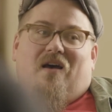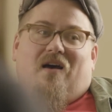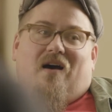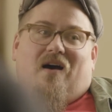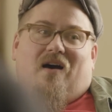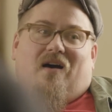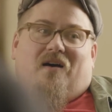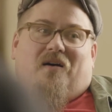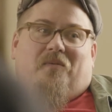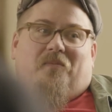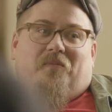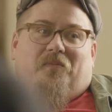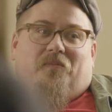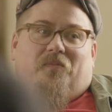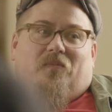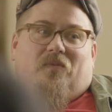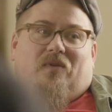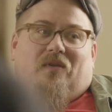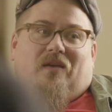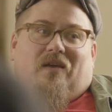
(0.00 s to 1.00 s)

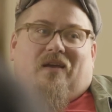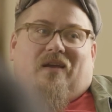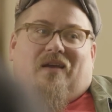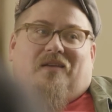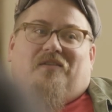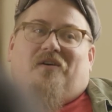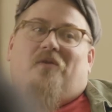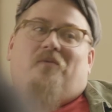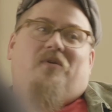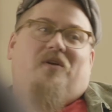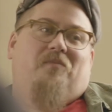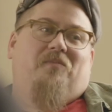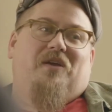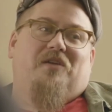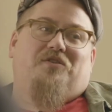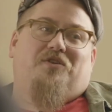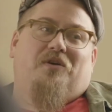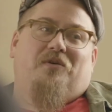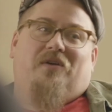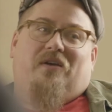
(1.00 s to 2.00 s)
And I don't want to
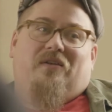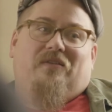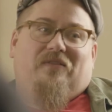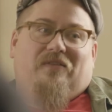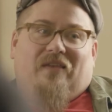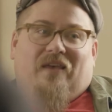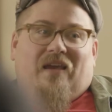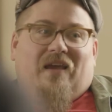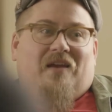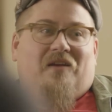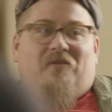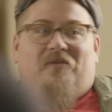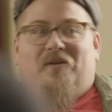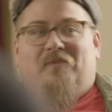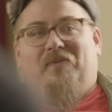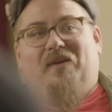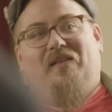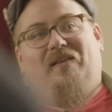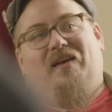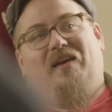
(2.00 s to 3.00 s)
be Judas. Like, I don't want
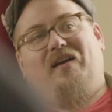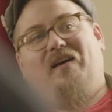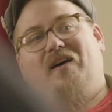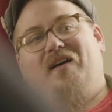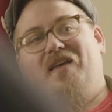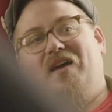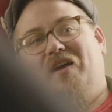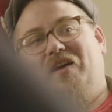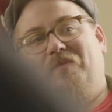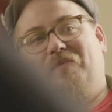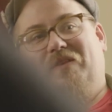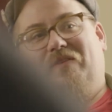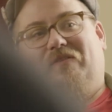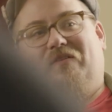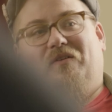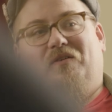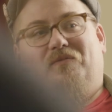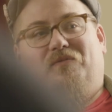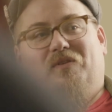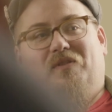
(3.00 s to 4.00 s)
to be like, oh, that could have been
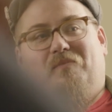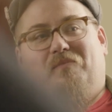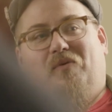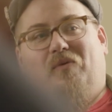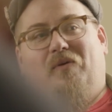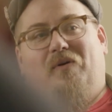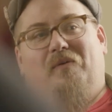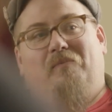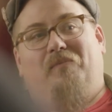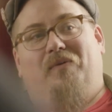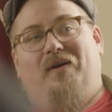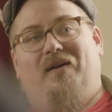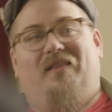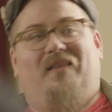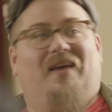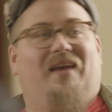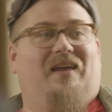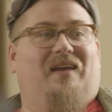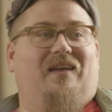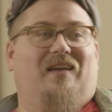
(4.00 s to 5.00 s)
sold for the poor, but
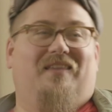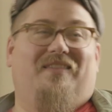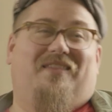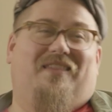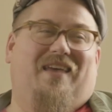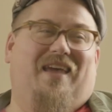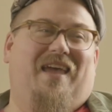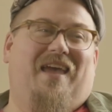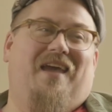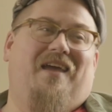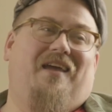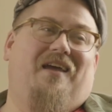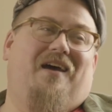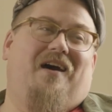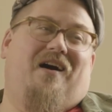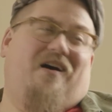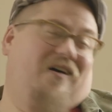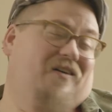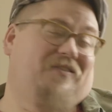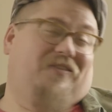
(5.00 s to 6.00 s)
like, they
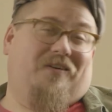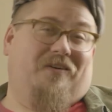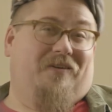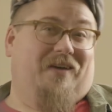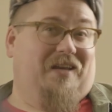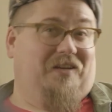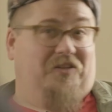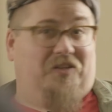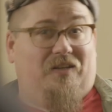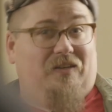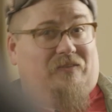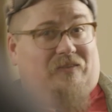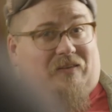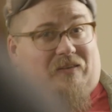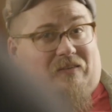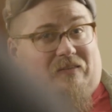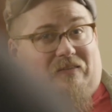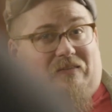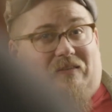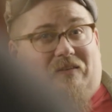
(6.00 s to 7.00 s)
also ain't
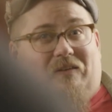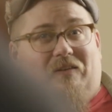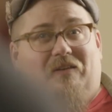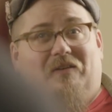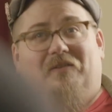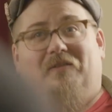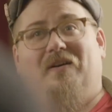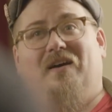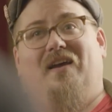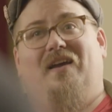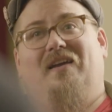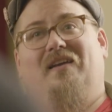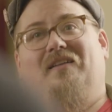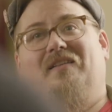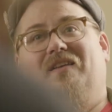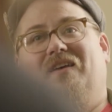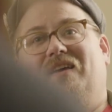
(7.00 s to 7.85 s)
Jesus, right?